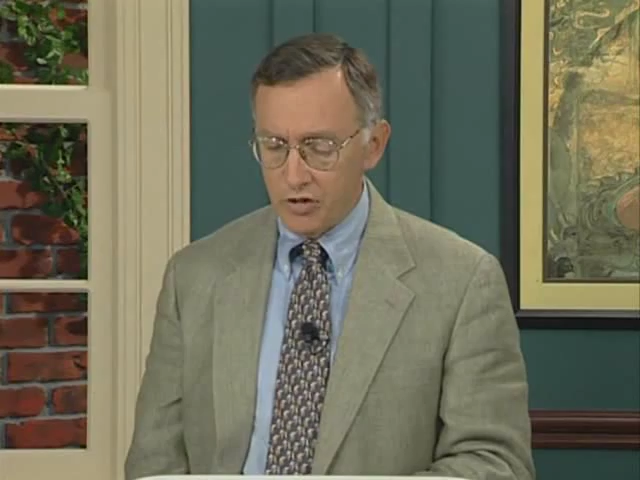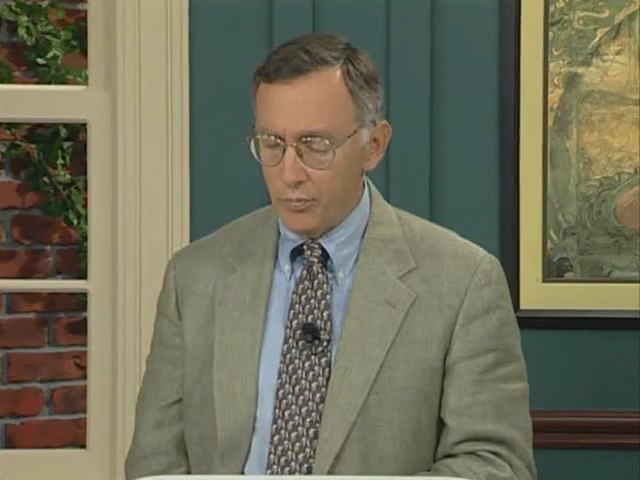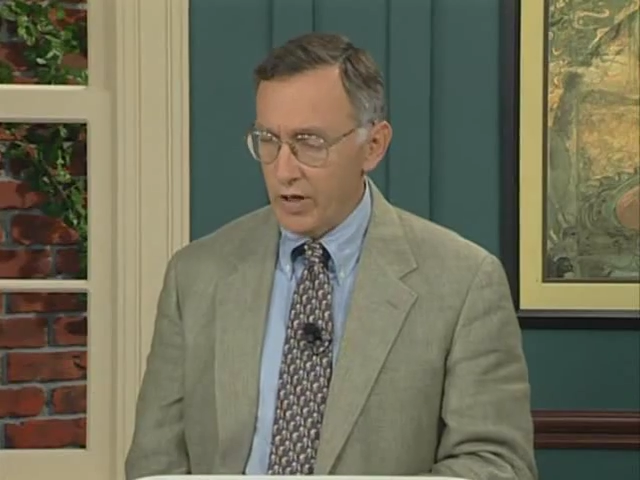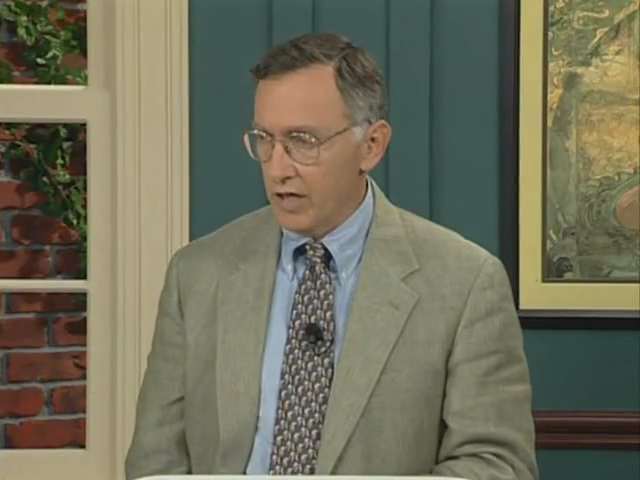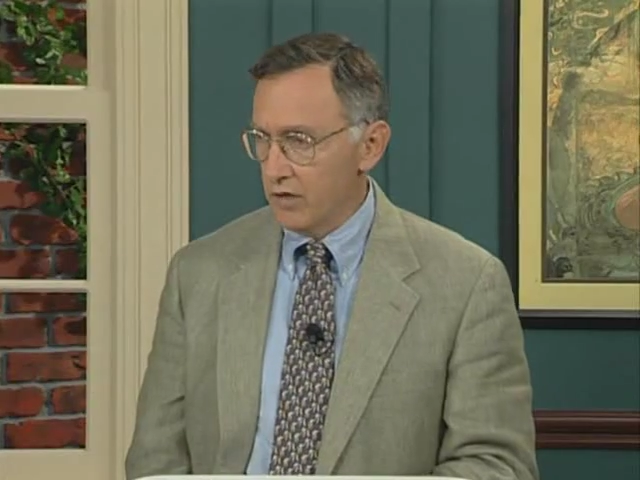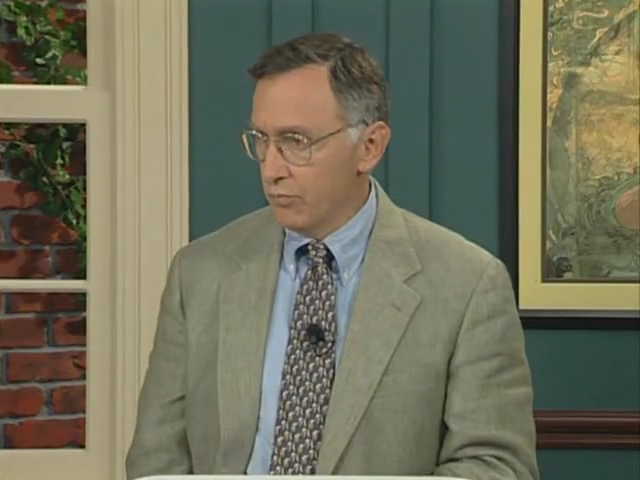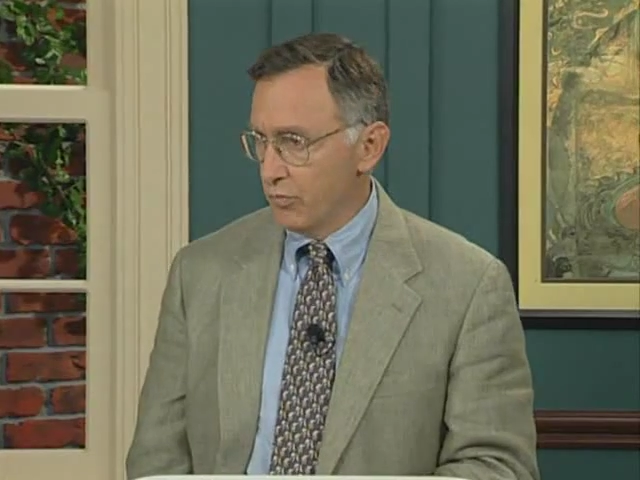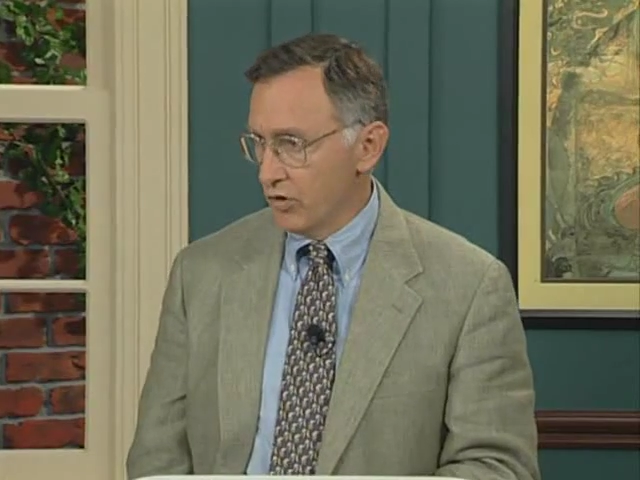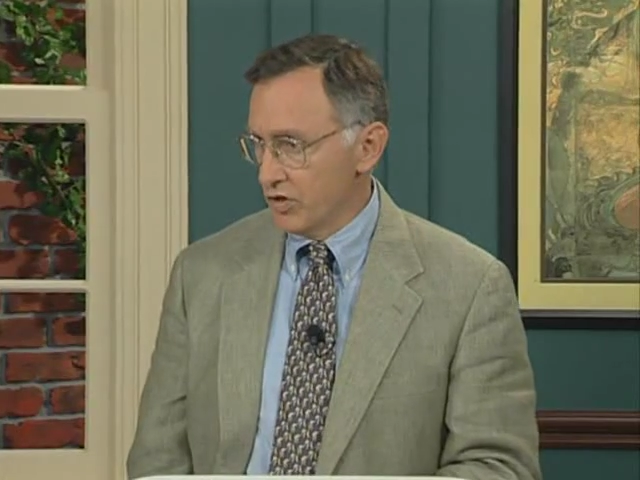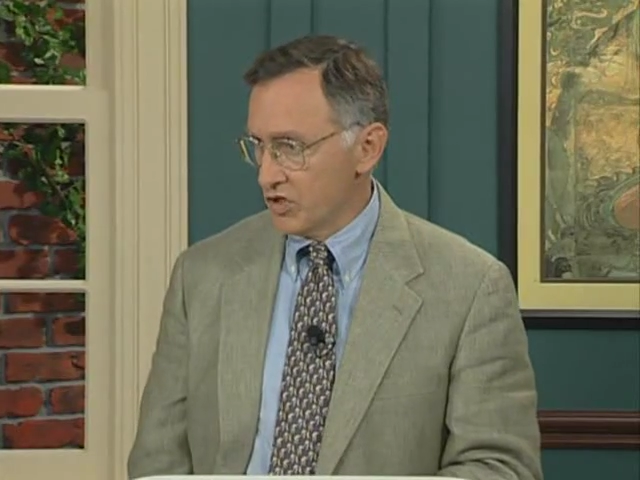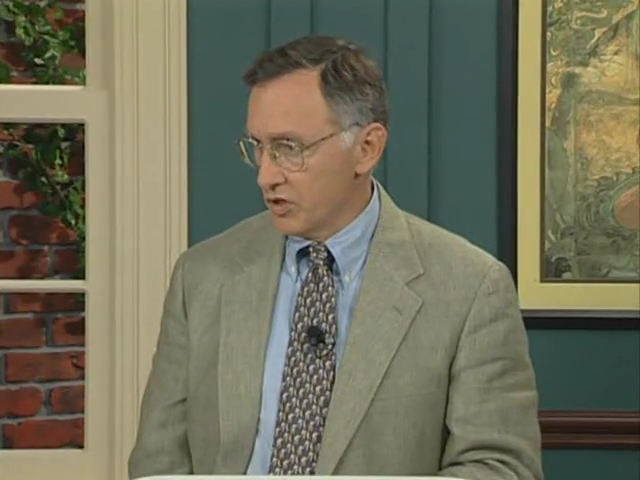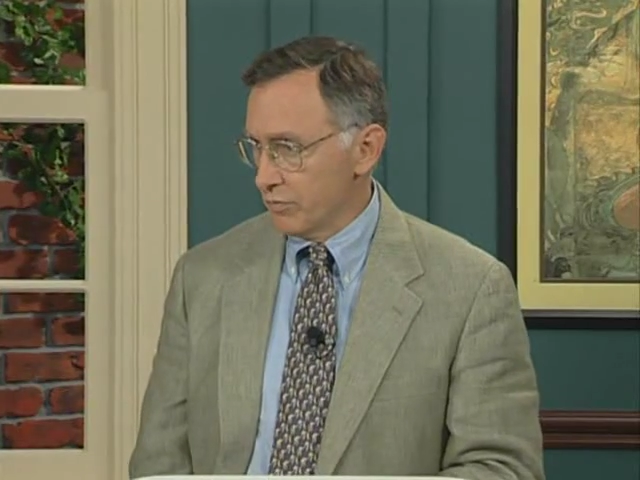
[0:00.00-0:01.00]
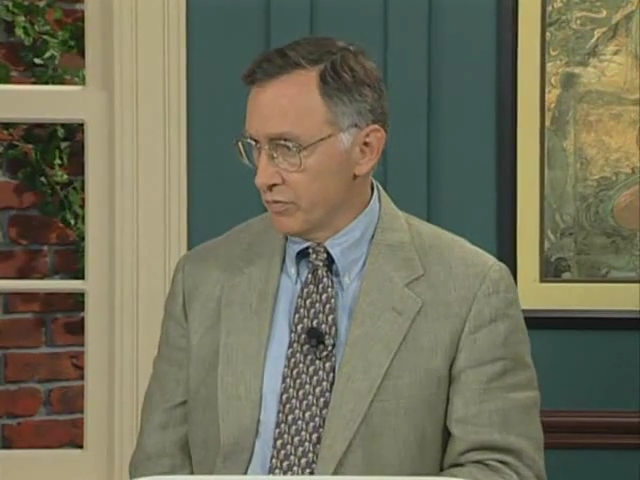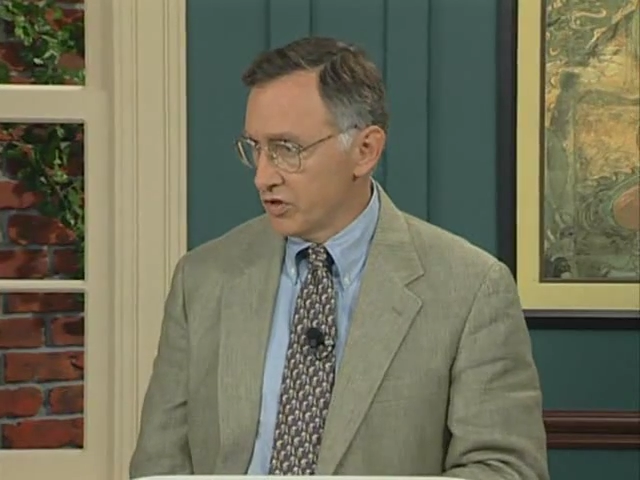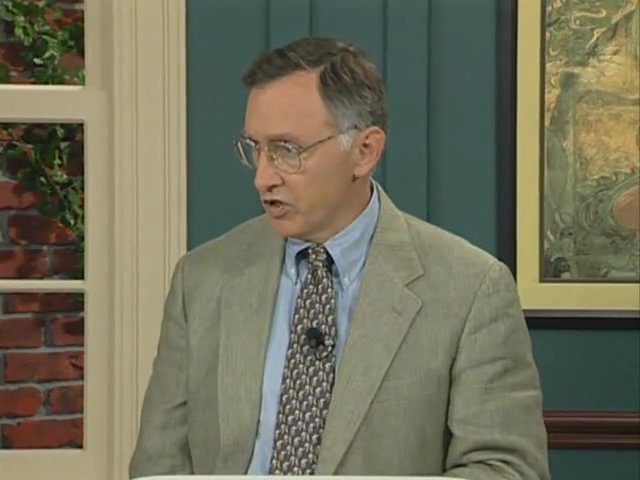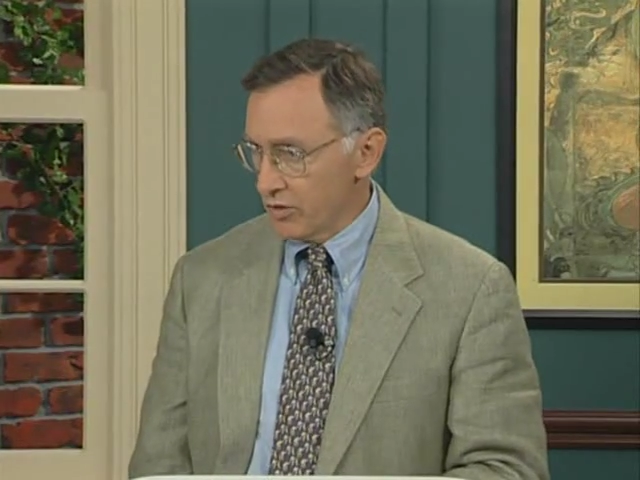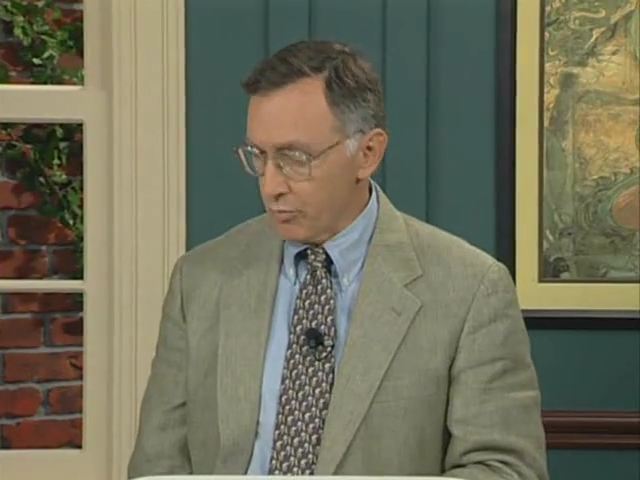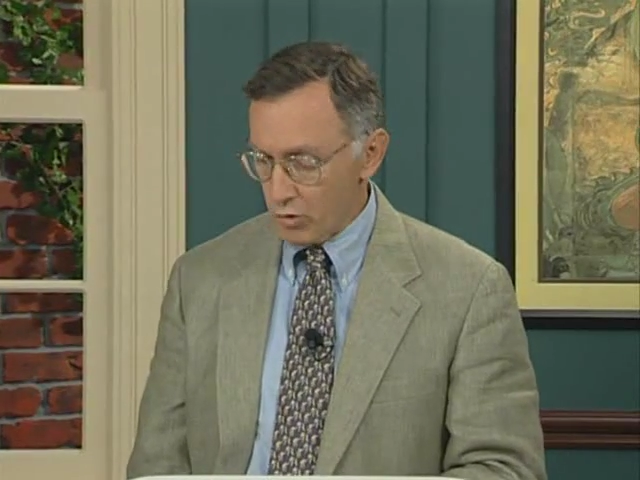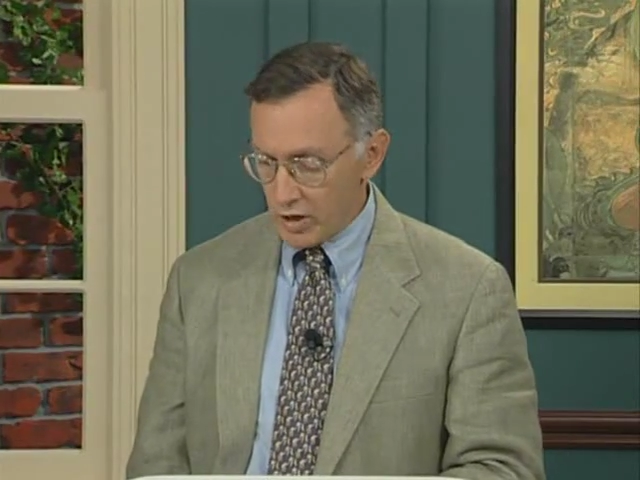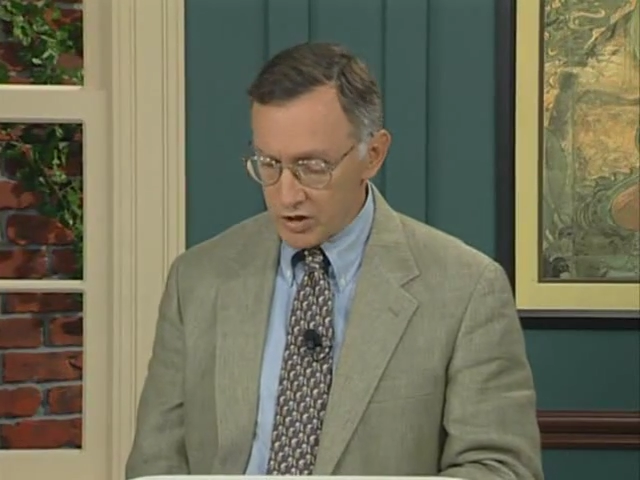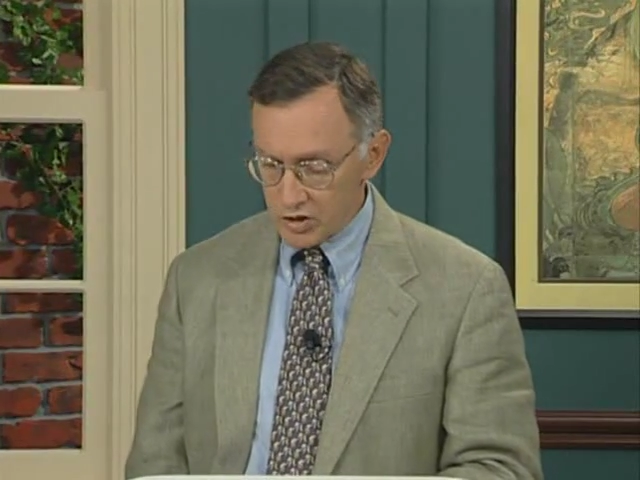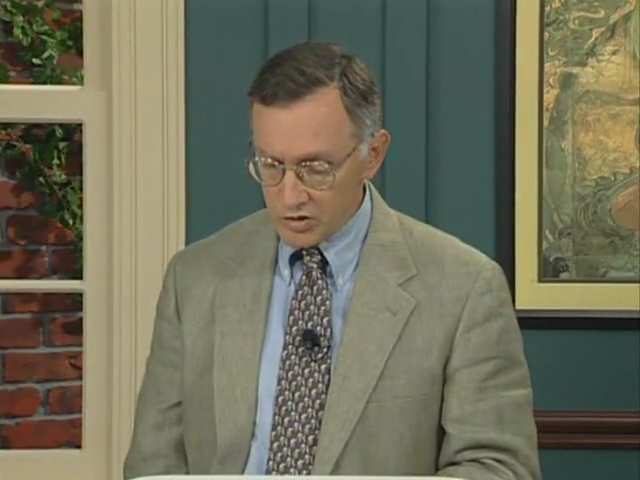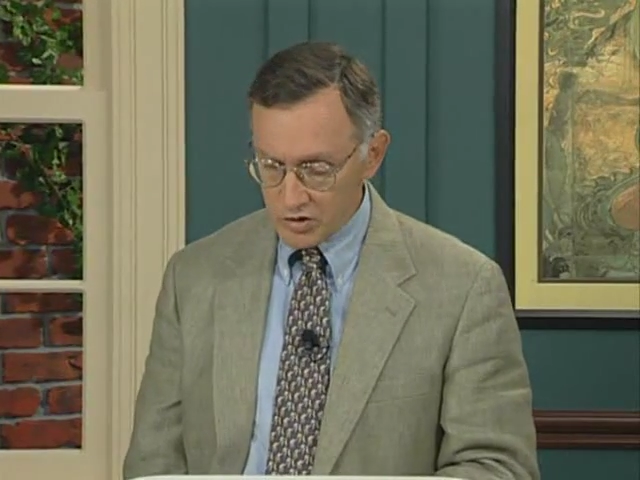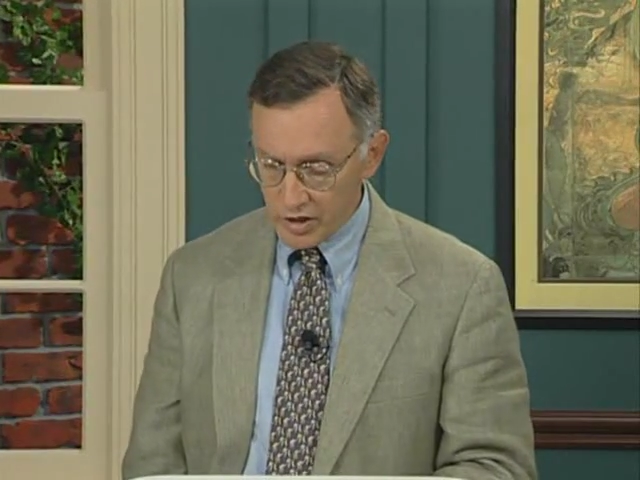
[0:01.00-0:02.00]
Tibetan Buddhism to the
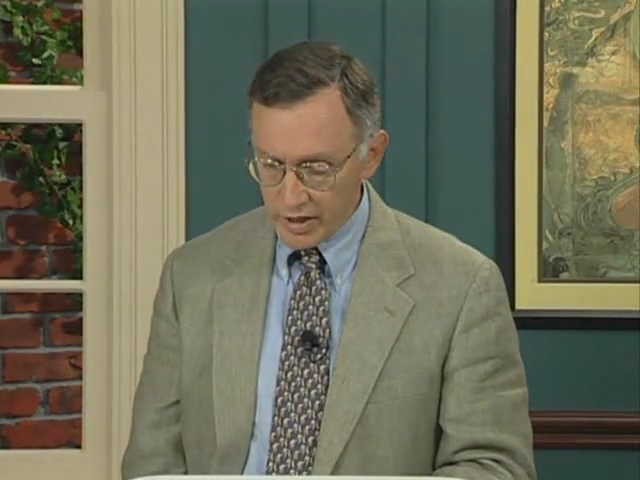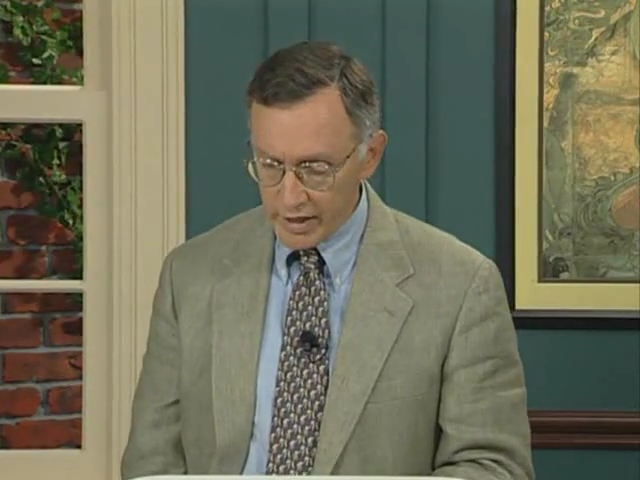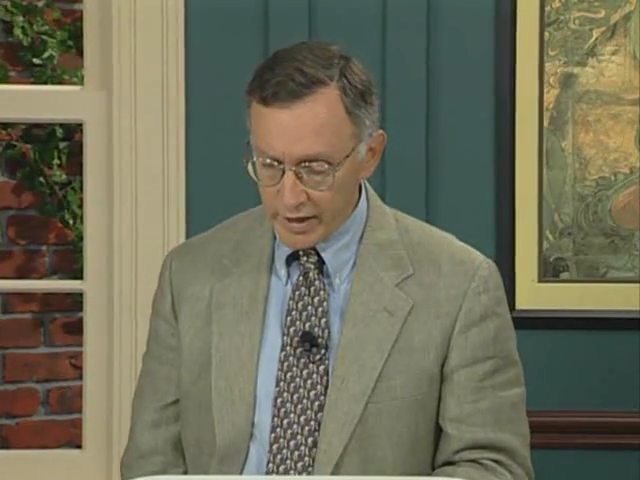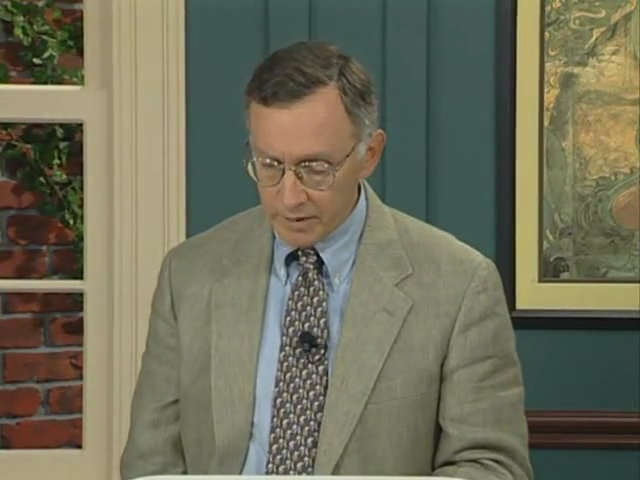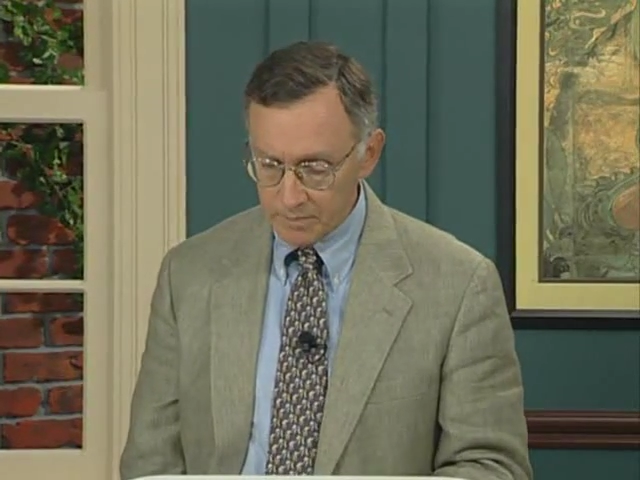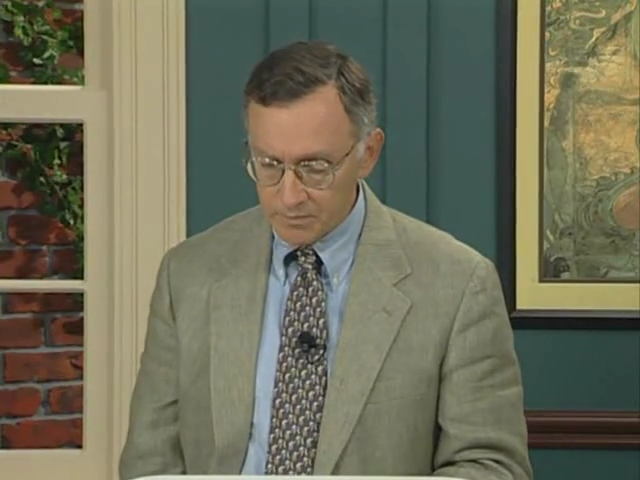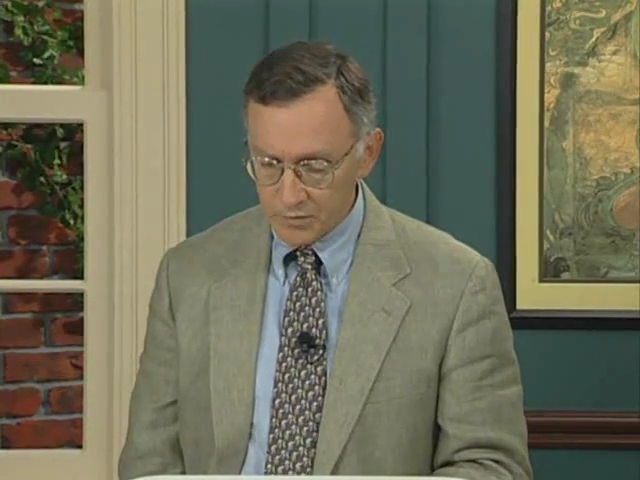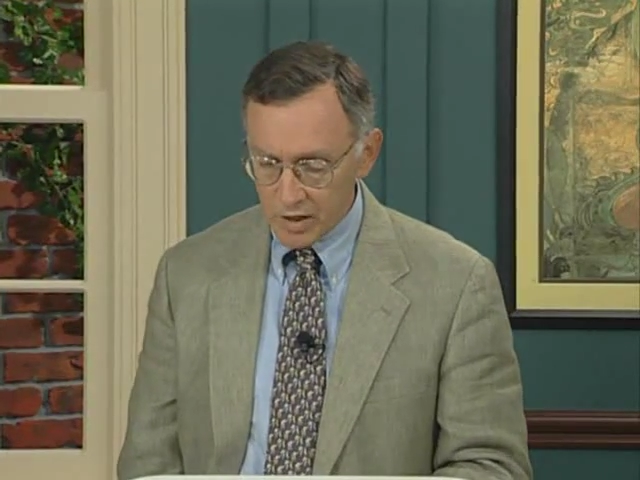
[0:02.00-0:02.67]
present day.